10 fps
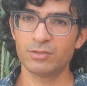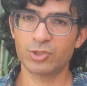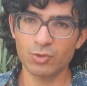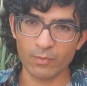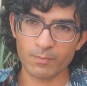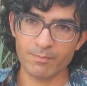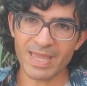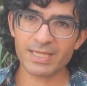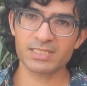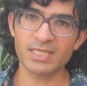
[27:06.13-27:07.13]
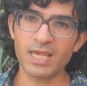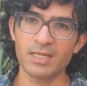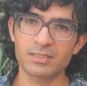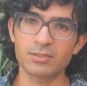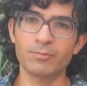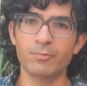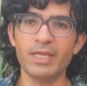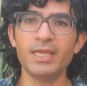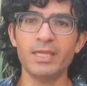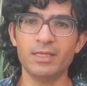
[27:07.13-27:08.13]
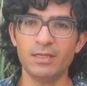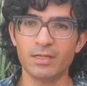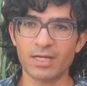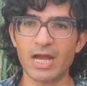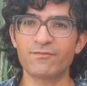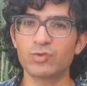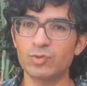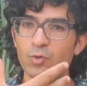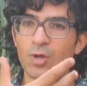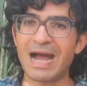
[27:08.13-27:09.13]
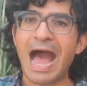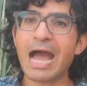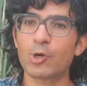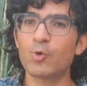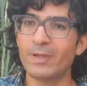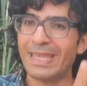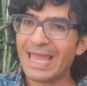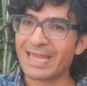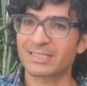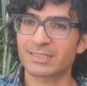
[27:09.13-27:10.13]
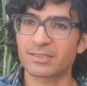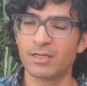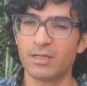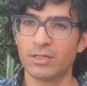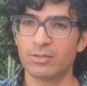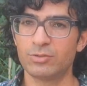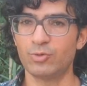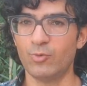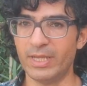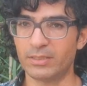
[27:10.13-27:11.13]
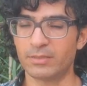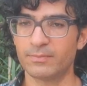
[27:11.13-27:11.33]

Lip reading: to make sense, we have to acquiesce to it.